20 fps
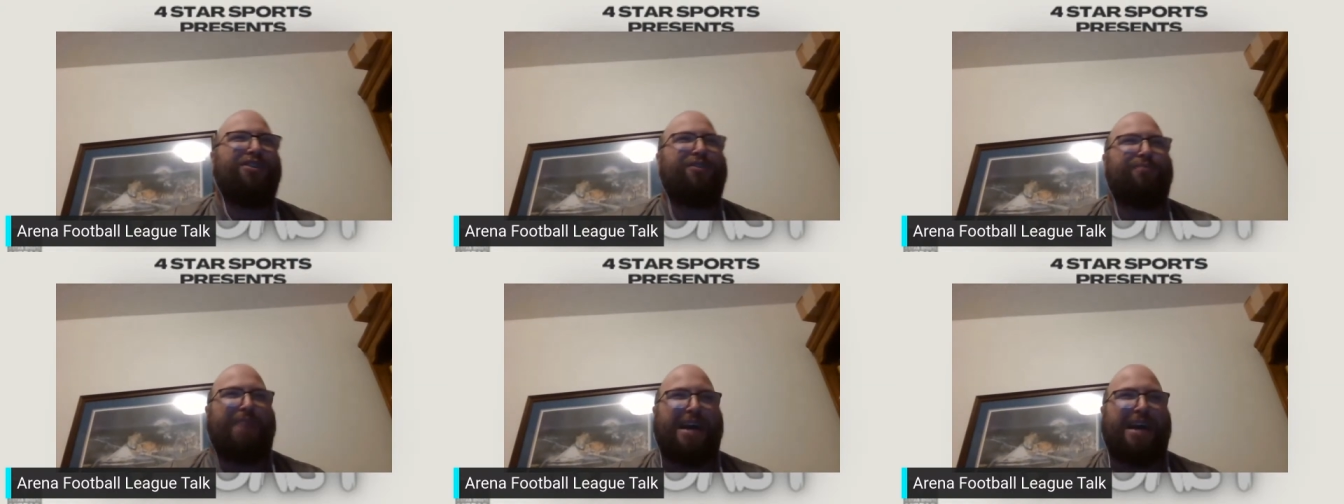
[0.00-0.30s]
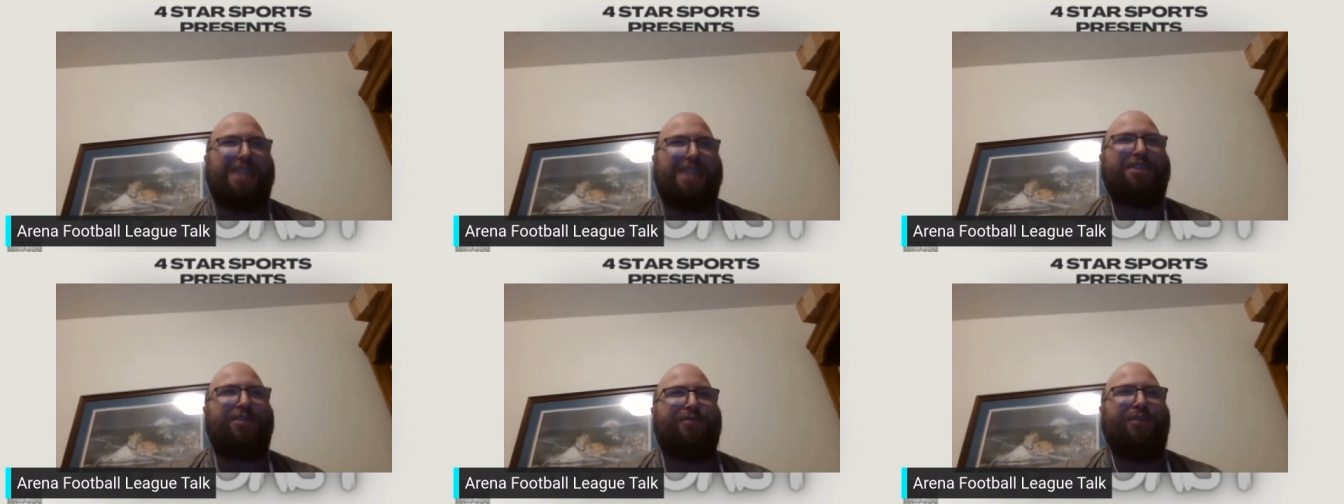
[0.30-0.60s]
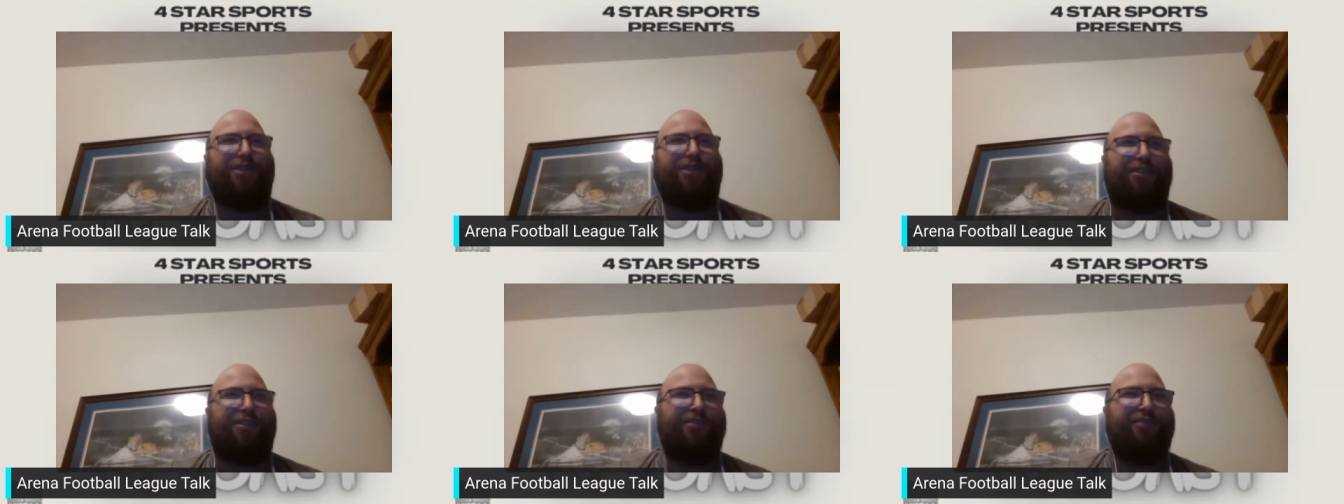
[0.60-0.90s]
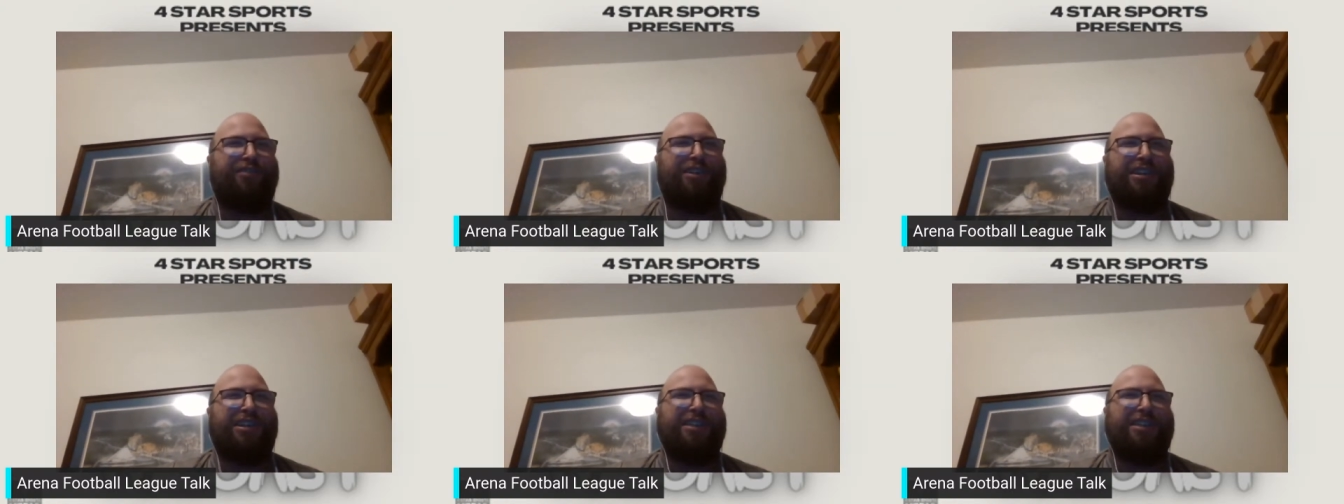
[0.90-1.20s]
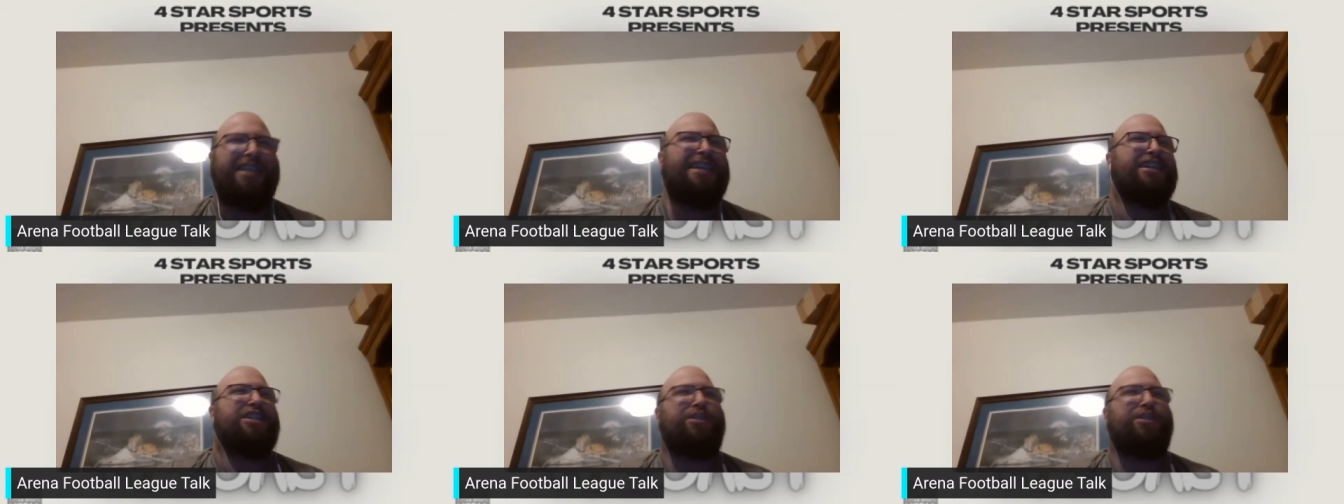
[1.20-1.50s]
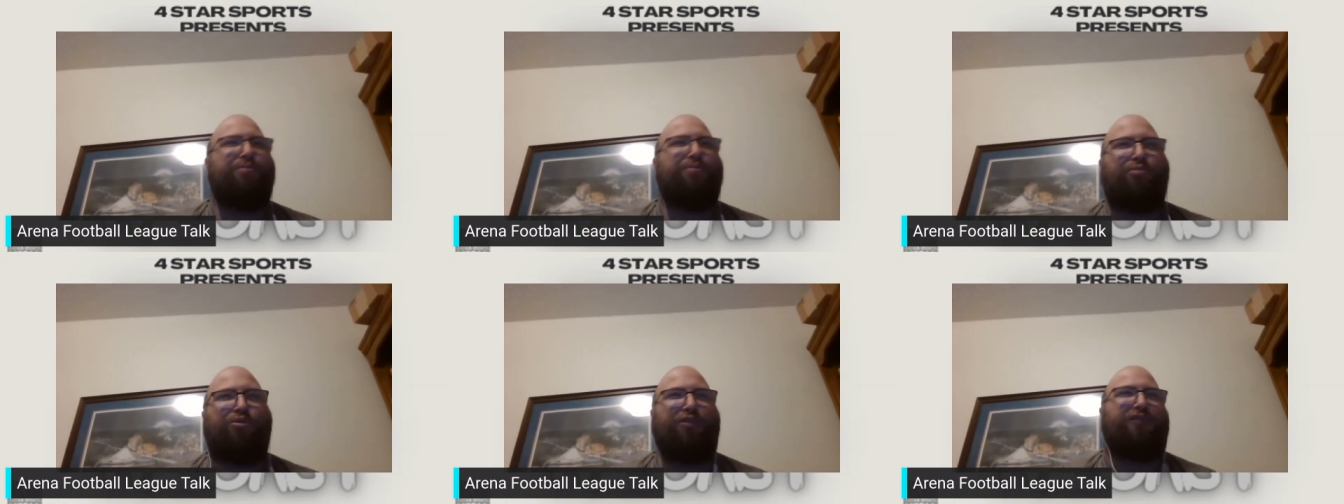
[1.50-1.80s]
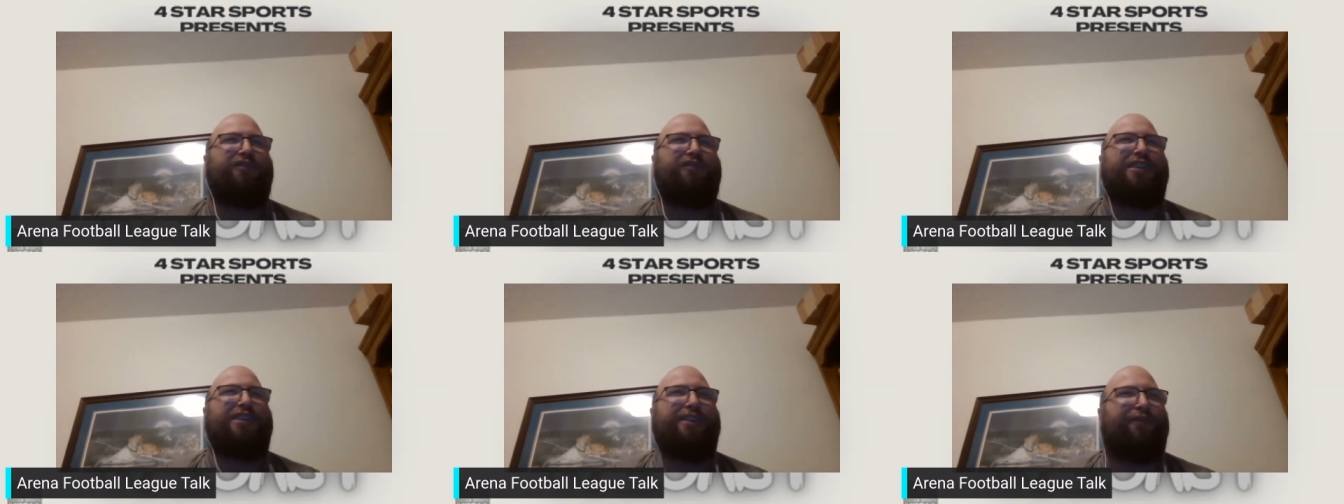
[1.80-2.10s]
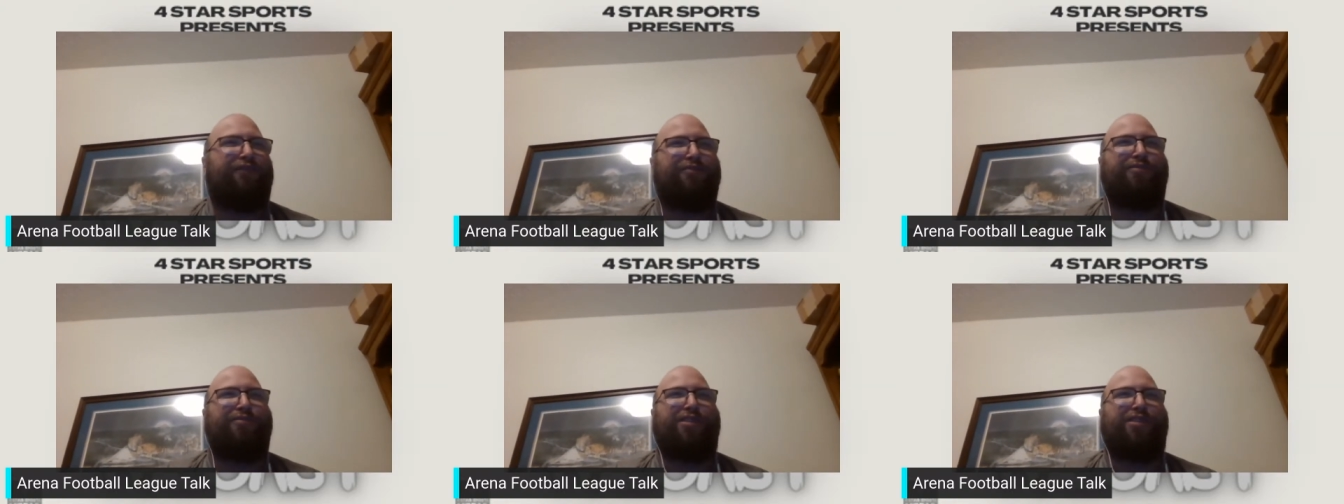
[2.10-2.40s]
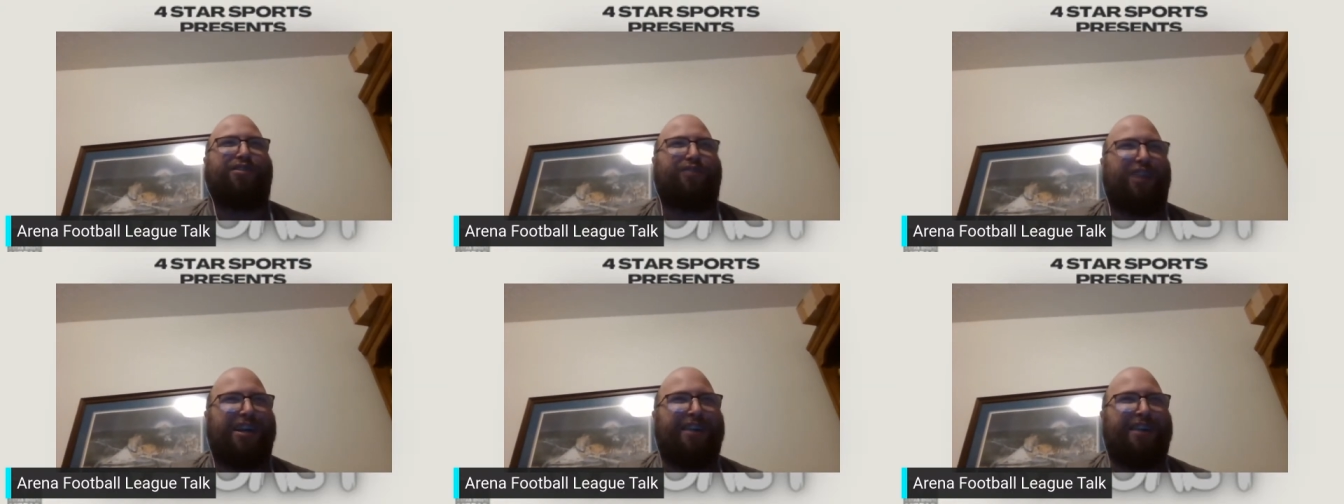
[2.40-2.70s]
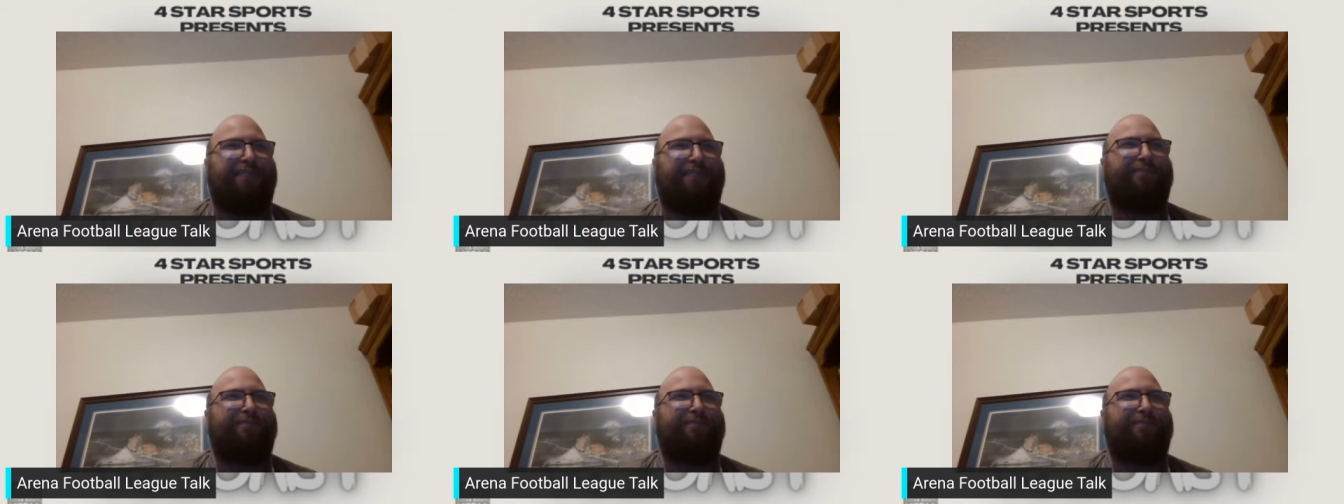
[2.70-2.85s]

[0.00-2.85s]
basketball, they can support arena football, right?